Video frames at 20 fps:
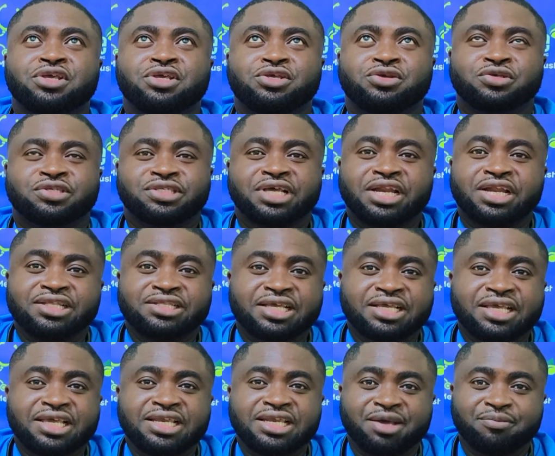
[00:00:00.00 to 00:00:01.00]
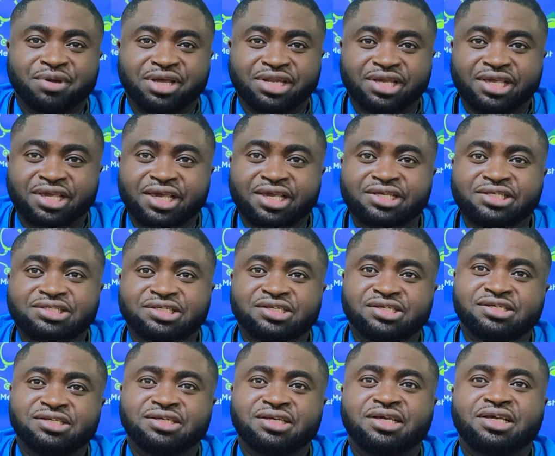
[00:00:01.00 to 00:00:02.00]
you started taking the
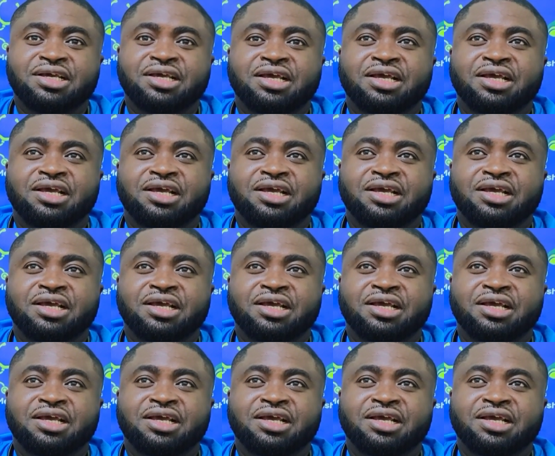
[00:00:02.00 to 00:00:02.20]
medication.